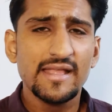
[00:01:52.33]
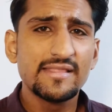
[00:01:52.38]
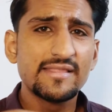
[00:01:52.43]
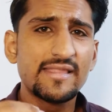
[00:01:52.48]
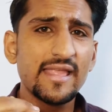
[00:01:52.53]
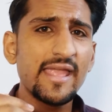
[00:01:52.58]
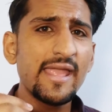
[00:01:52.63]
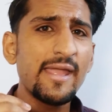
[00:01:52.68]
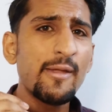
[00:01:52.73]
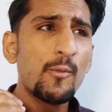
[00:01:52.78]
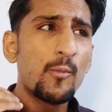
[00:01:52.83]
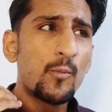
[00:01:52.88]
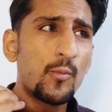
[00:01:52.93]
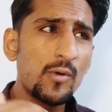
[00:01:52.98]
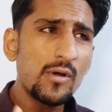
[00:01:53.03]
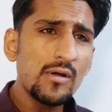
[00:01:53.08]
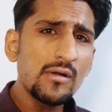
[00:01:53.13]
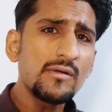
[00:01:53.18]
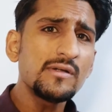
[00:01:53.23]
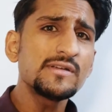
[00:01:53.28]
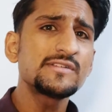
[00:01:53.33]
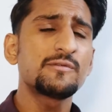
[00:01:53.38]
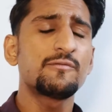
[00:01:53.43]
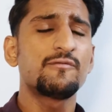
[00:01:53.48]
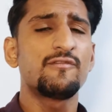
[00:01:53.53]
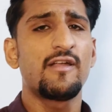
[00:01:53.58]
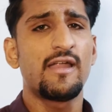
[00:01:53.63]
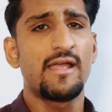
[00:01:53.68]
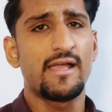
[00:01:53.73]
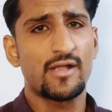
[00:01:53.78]
They
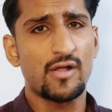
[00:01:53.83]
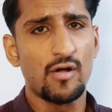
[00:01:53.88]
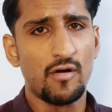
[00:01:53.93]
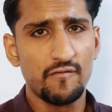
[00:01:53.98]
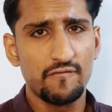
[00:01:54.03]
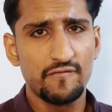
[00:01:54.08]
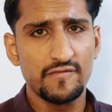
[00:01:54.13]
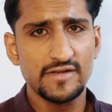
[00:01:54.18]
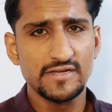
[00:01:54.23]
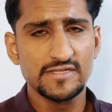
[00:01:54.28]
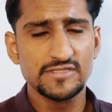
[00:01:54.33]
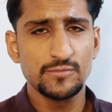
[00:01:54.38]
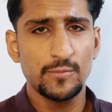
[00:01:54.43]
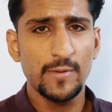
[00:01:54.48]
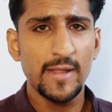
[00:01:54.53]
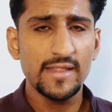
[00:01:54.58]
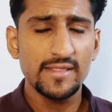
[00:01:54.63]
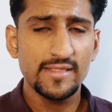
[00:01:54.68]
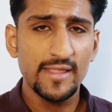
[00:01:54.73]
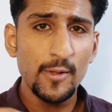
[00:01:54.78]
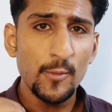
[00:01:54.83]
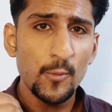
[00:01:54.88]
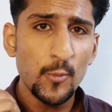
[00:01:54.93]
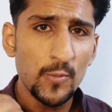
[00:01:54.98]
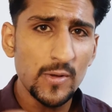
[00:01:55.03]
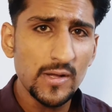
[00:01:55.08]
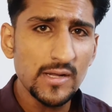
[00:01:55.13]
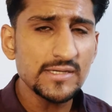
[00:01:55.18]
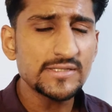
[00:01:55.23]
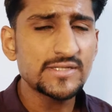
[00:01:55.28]
weren't confident, they
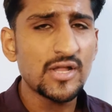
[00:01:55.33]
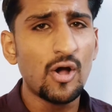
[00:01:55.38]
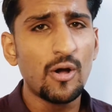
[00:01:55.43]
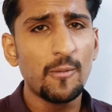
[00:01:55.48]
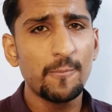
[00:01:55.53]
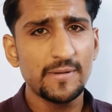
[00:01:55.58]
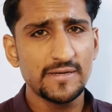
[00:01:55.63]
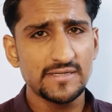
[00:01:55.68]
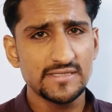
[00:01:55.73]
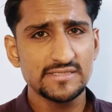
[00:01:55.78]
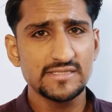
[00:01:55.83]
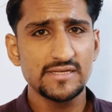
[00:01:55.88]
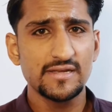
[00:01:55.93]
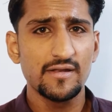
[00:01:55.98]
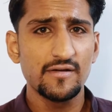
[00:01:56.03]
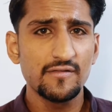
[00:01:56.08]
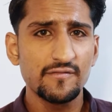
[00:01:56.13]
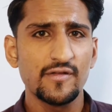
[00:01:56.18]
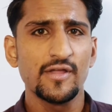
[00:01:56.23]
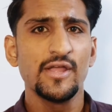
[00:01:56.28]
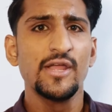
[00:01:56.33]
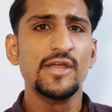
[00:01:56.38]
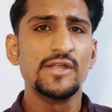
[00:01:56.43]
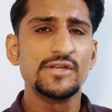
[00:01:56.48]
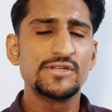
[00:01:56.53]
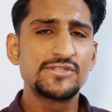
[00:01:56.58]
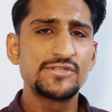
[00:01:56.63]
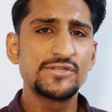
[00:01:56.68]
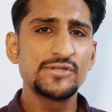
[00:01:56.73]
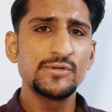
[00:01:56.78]
weren't competent enough
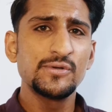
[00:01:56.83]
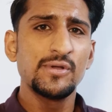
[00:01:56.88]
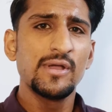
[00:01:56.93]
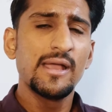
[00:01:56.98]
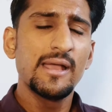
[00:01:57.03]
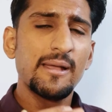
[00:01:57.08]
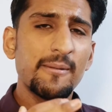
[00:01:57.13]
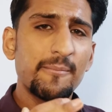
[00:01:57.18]
to